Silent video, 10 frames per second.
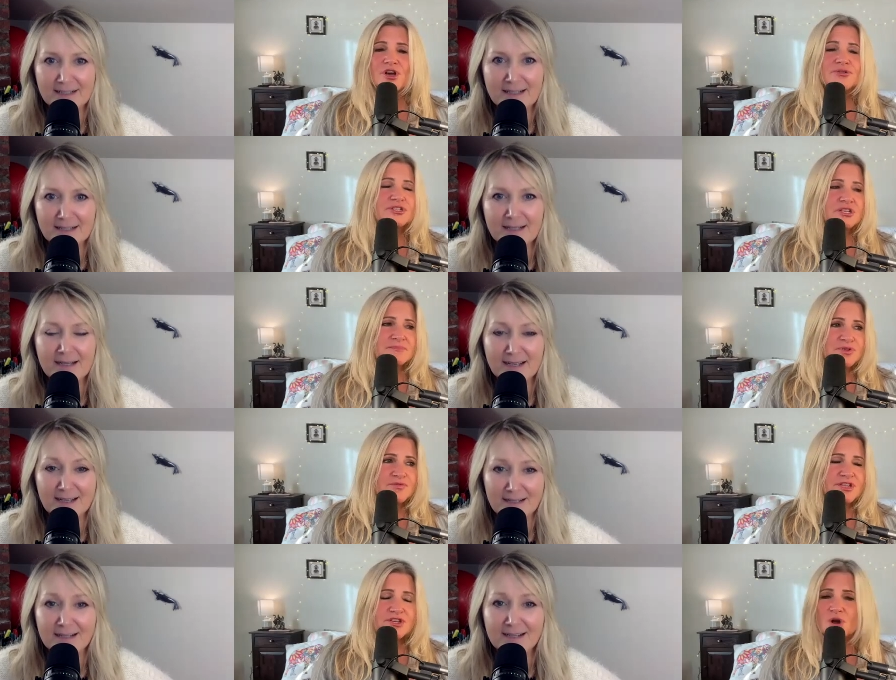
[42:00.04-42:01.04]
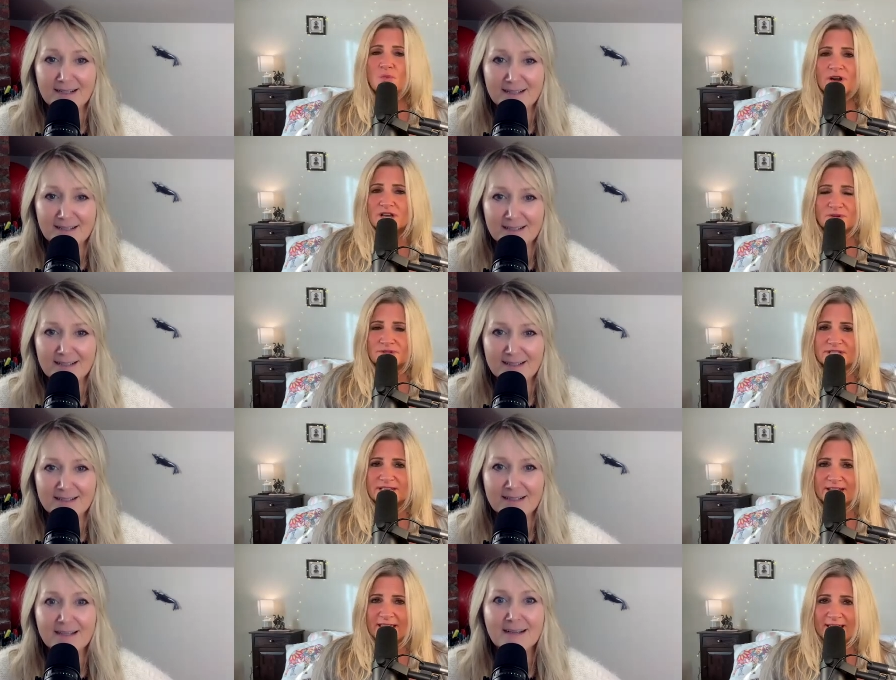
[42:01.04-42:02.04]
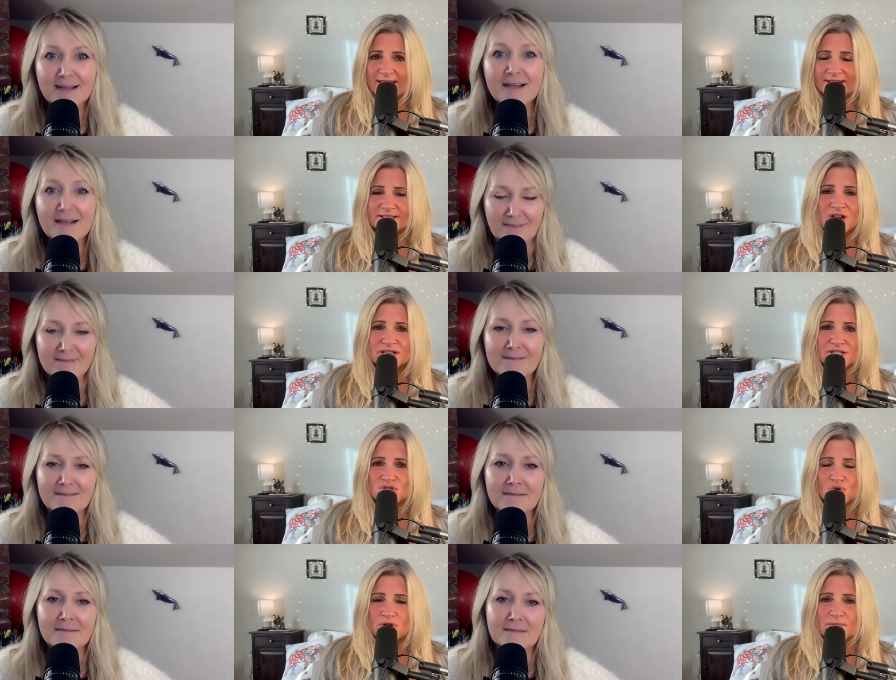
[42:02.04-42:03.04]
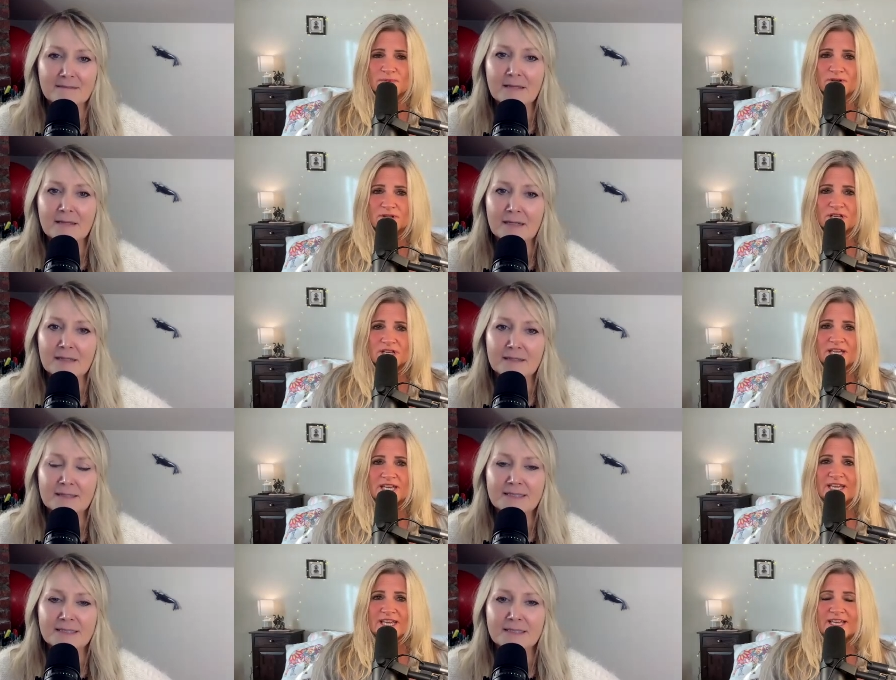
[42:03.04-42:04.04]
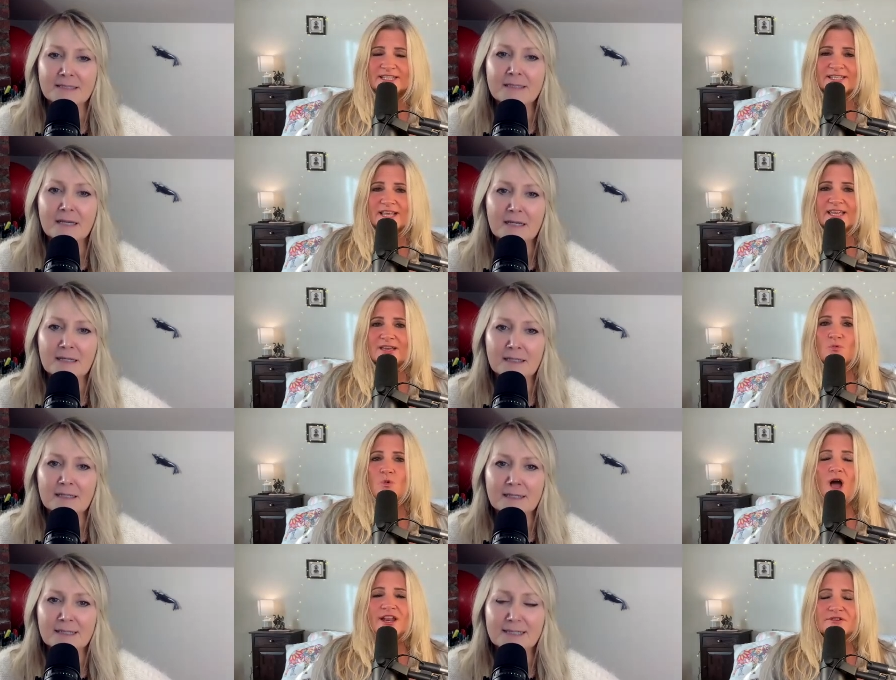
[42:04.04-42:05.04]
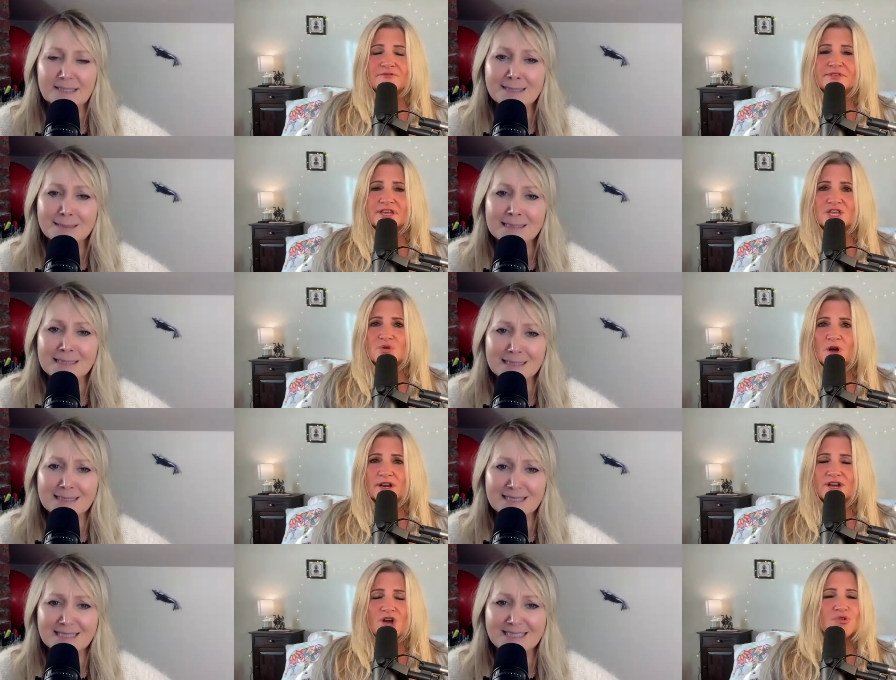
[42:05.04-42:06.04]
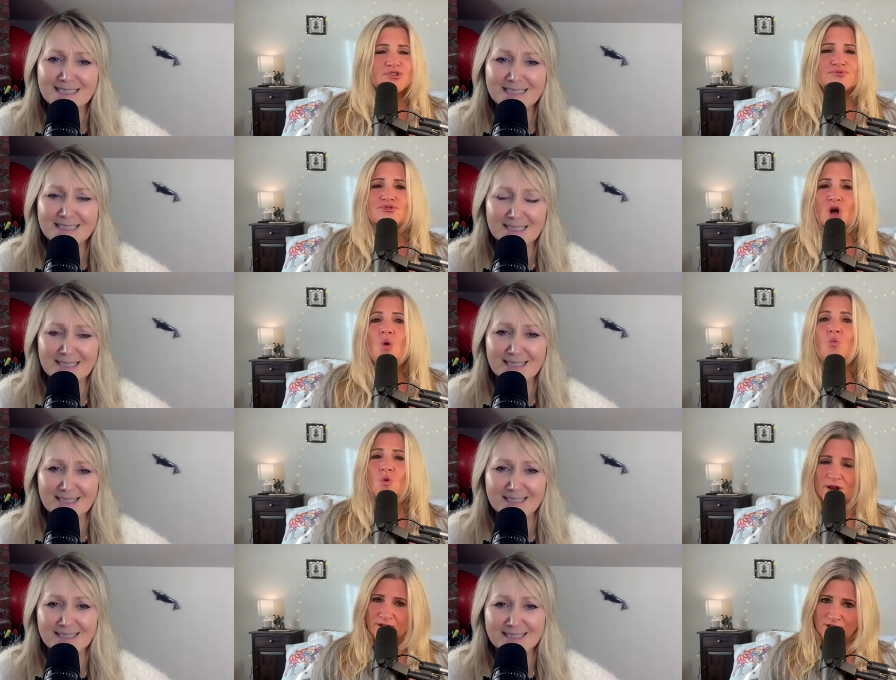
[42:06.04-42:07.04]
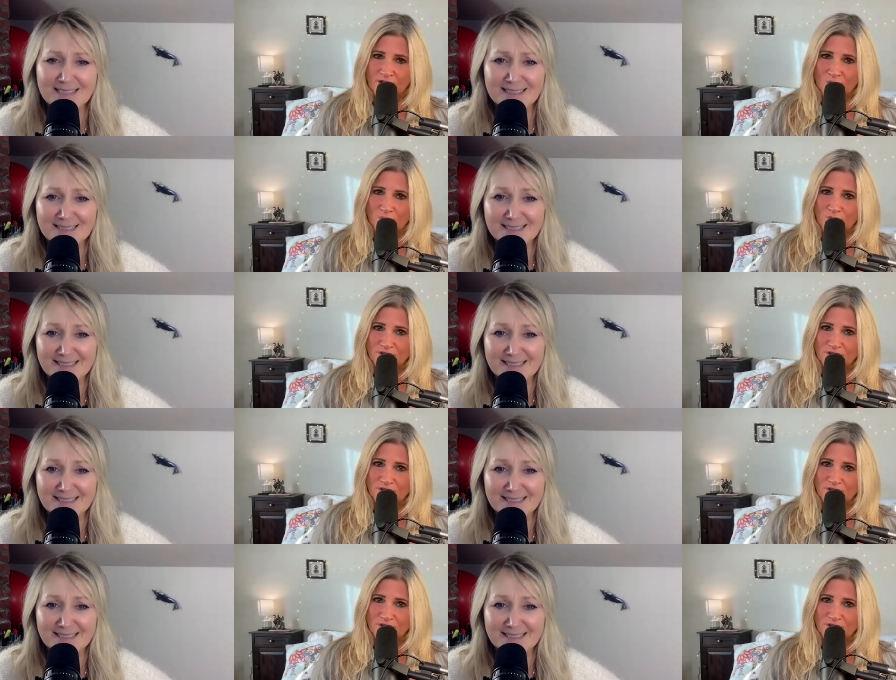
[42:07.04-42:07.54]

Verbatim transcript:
Speaker 1: see a movie, you don't want to go see it again. It's not as enjoyable. Yeah. It's yeah. like, why do you think you want to know? You don't want to know.